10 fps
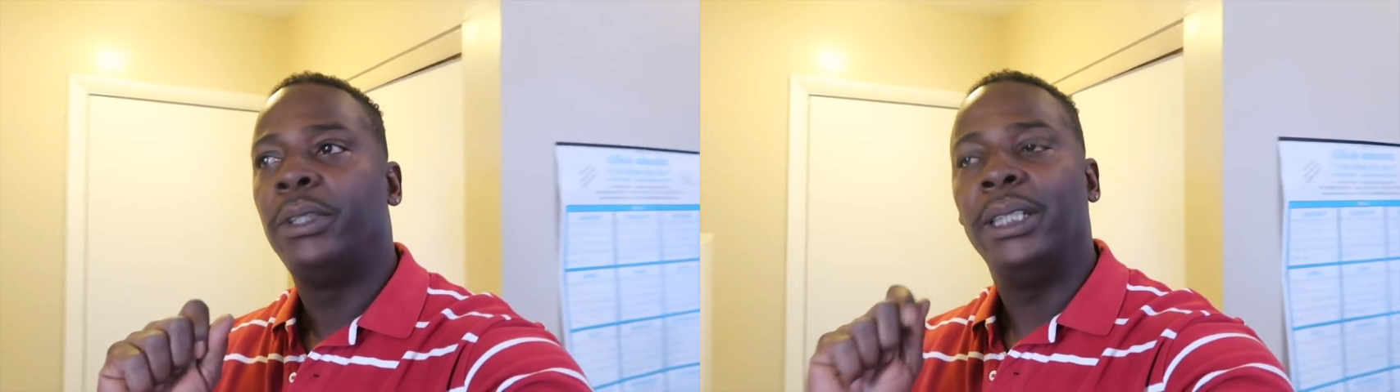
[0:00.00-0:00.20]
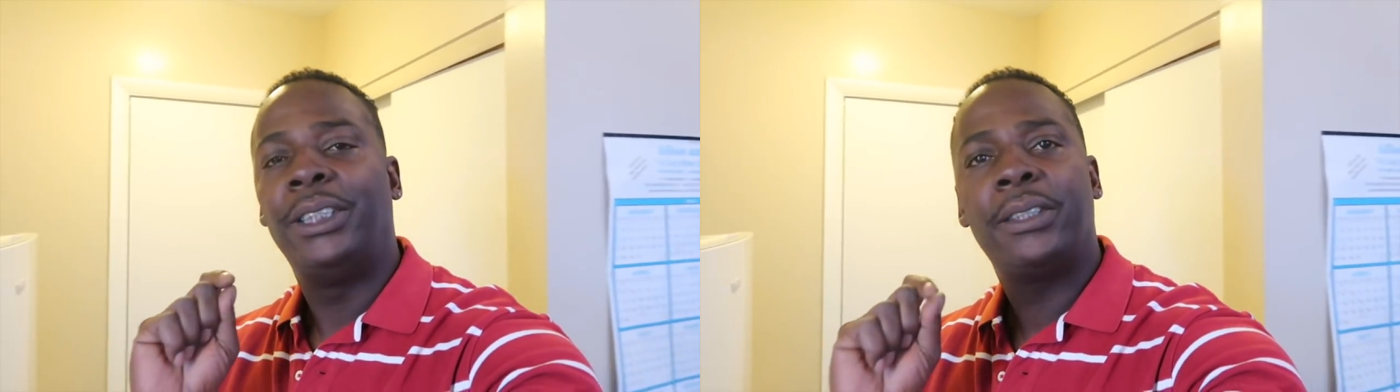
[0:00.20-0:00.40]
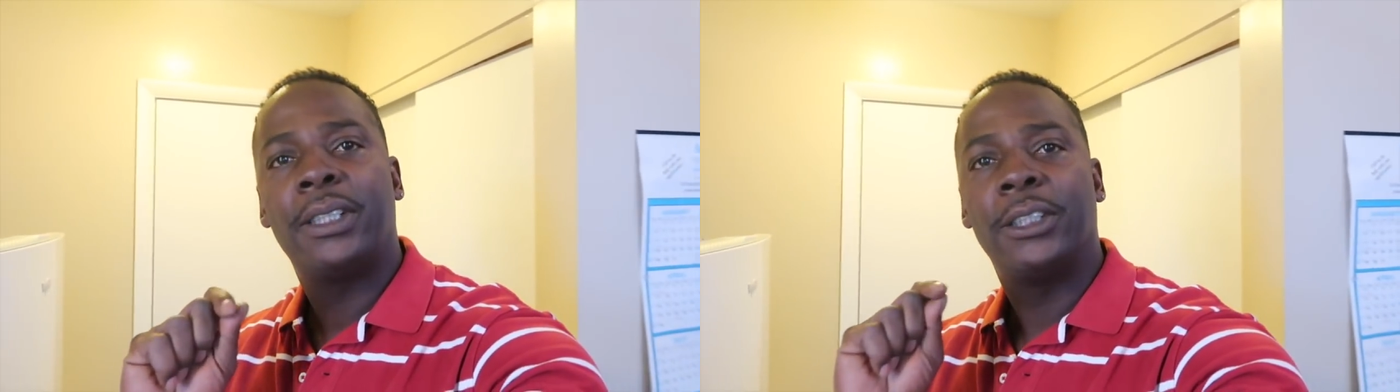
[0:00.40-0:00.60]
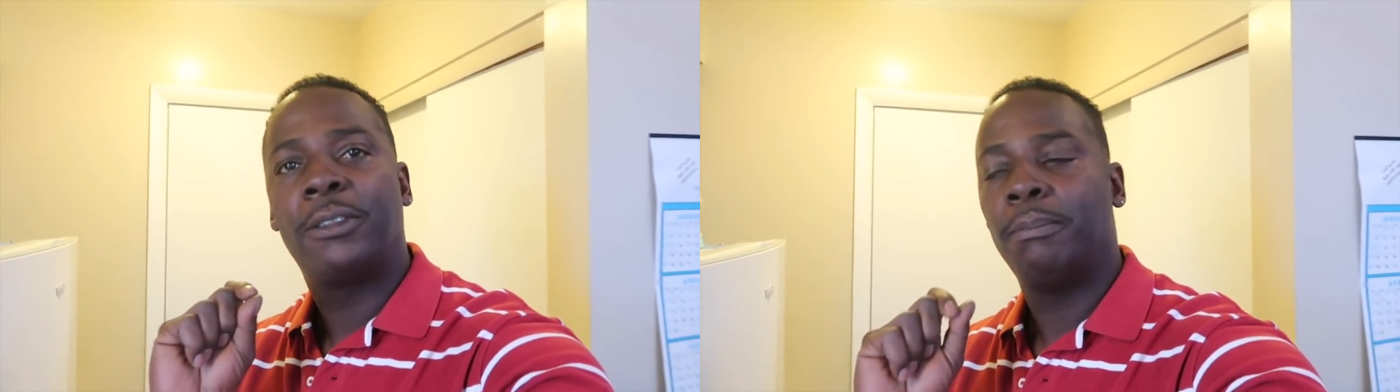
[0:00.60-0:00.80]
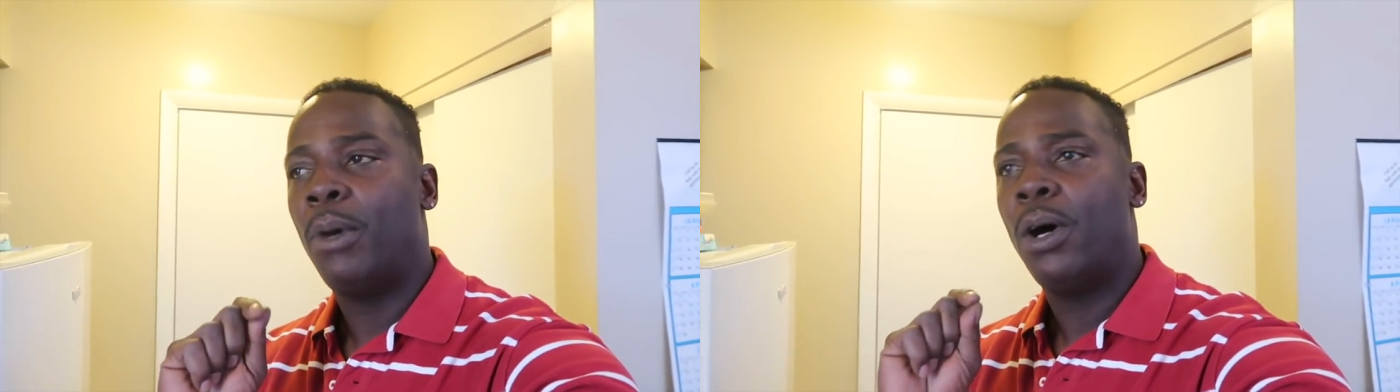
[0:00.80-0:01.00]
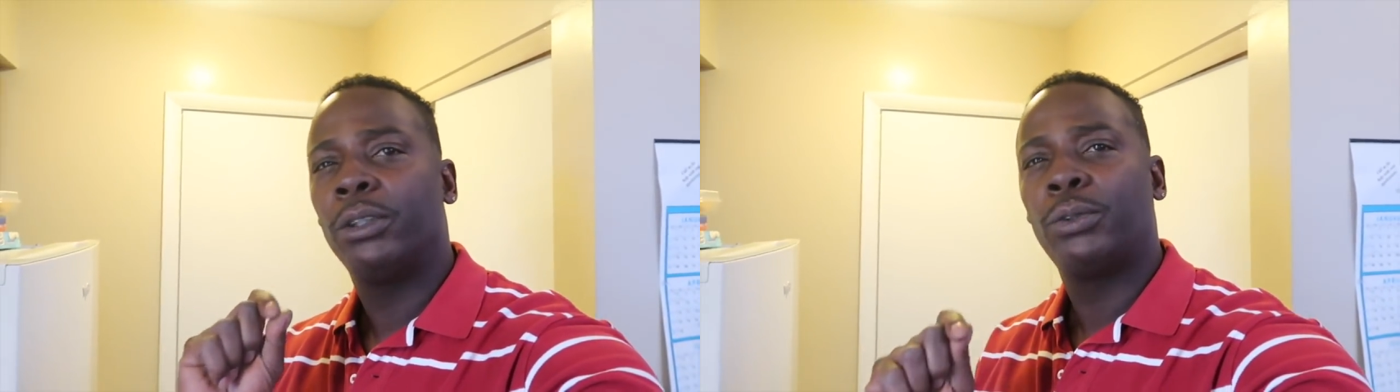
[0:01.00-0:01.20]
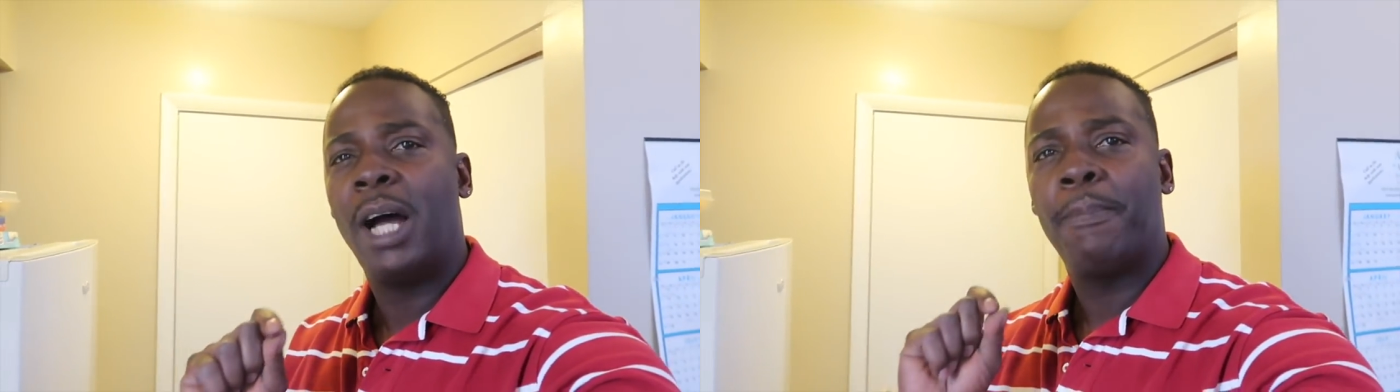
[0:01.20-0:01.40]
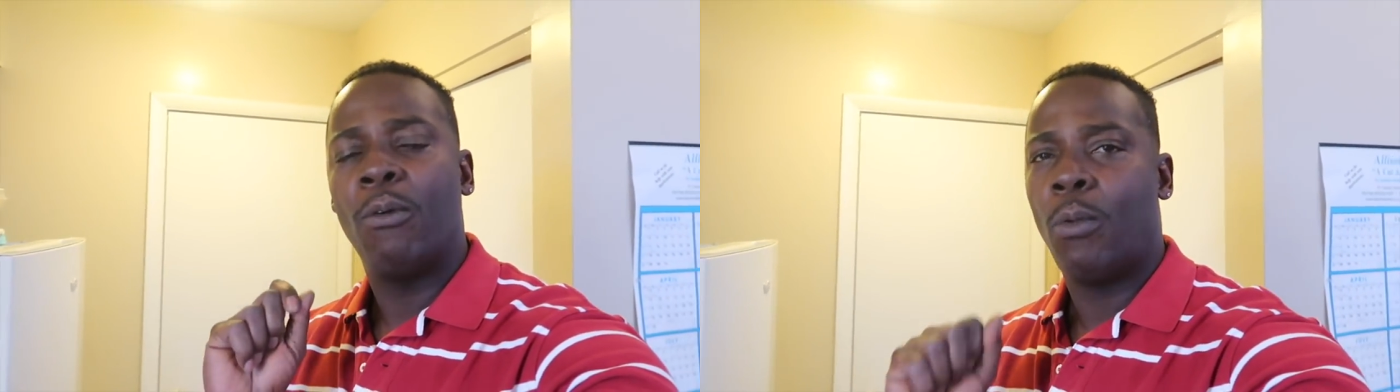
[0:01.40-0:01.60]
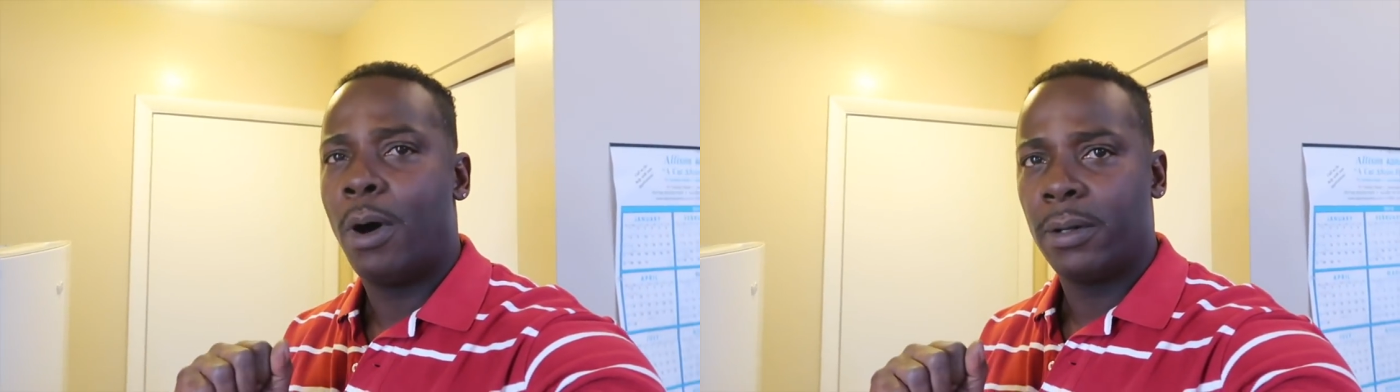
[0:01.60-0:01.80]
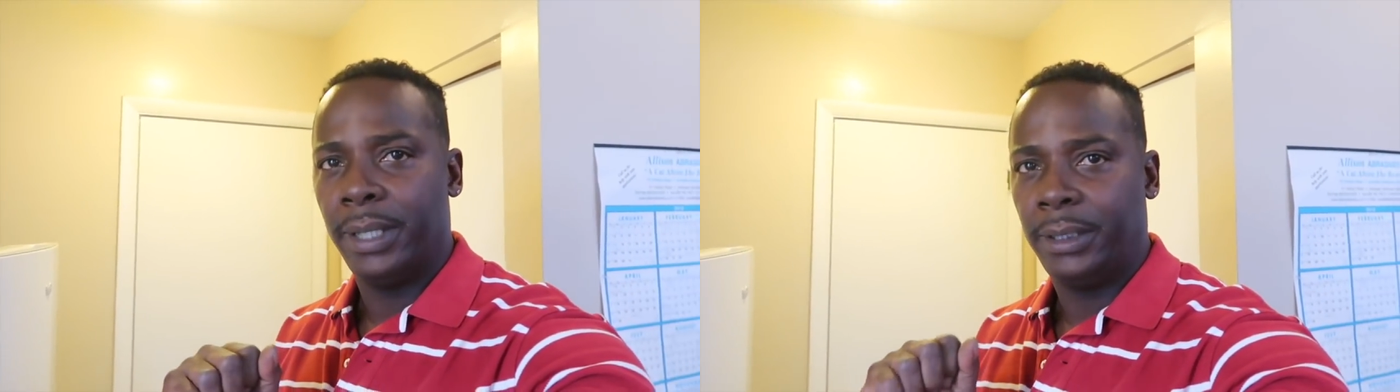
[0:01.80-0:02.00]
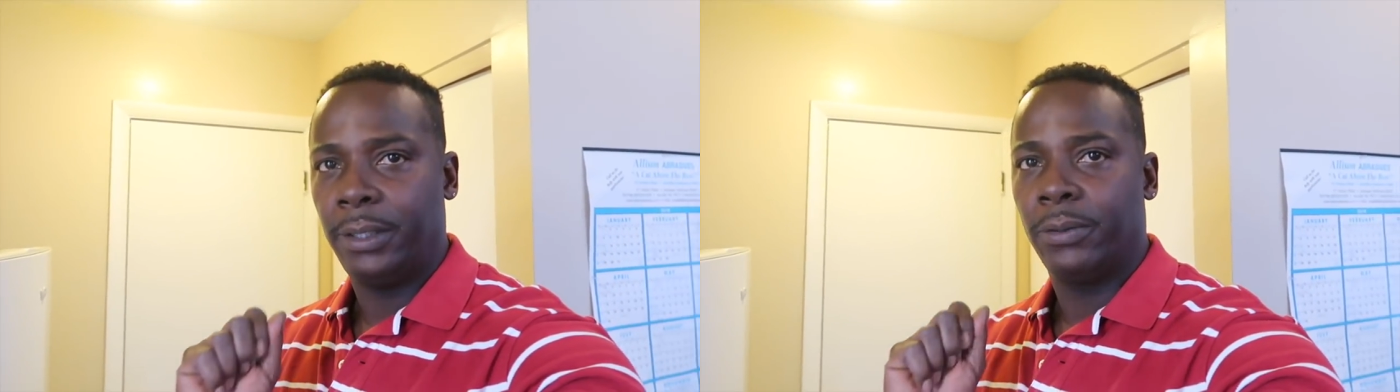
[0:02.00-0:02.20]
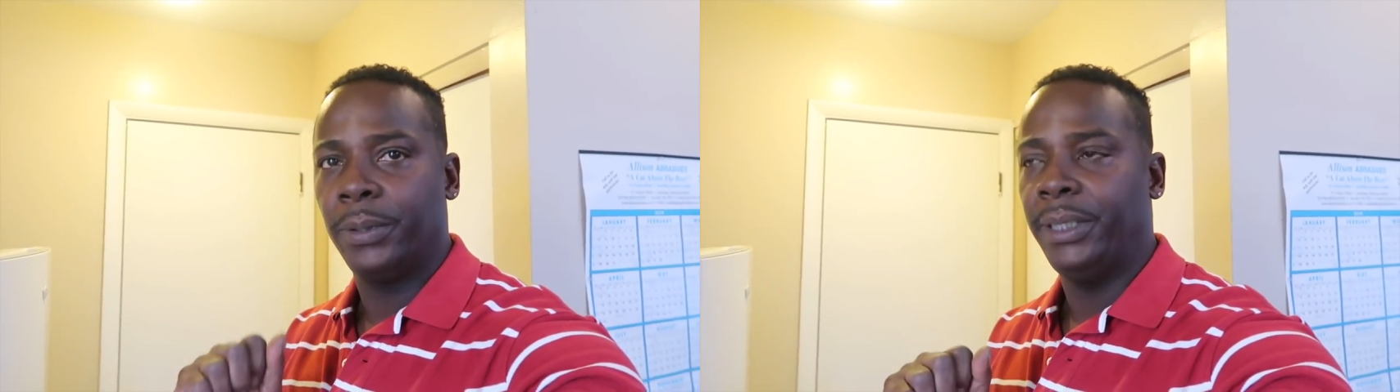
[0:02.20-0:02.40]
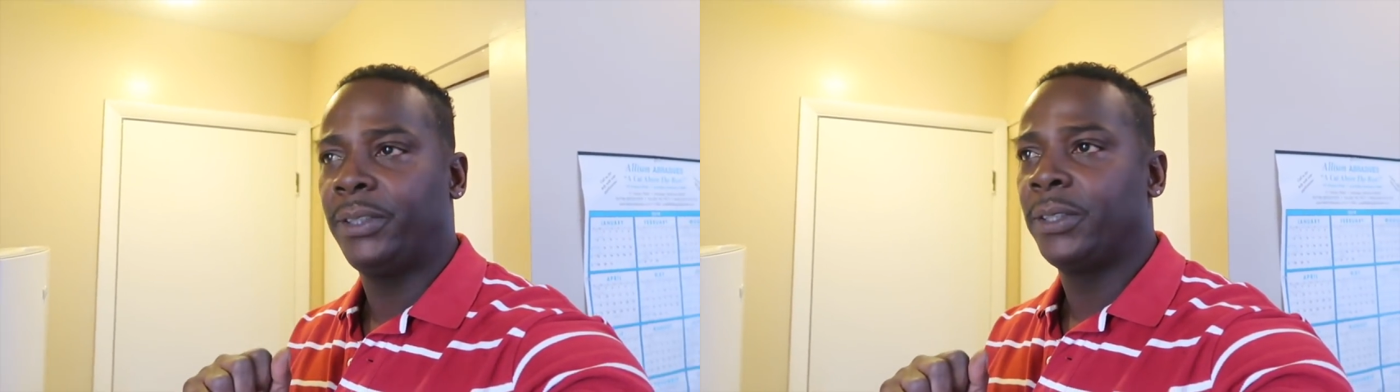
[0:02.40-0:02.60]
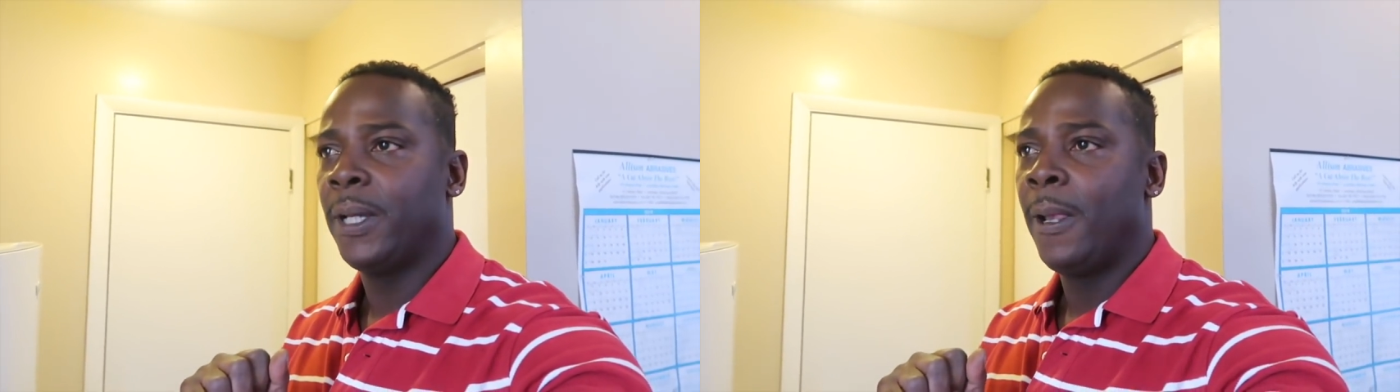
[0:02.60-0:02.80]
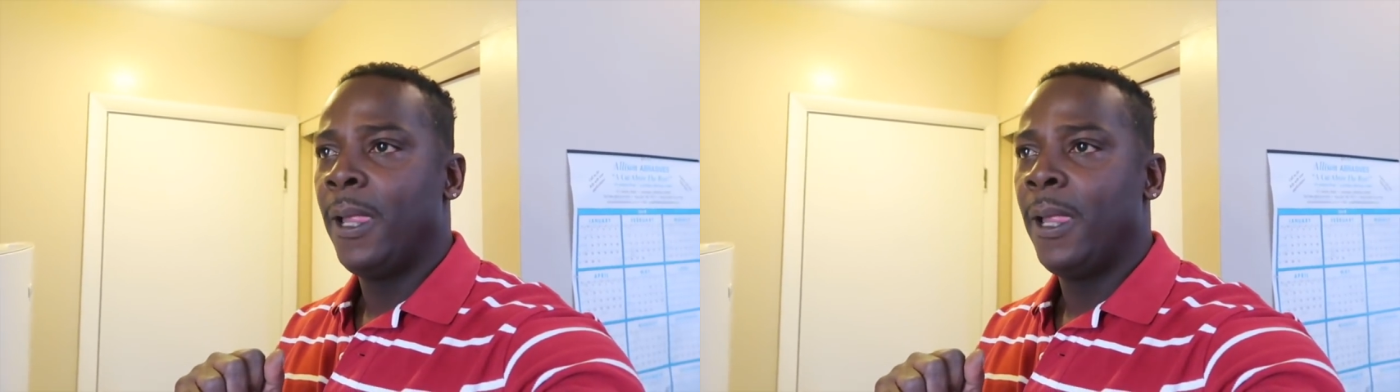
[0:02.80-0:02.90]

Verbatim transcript: the, just a small drop of water into grease,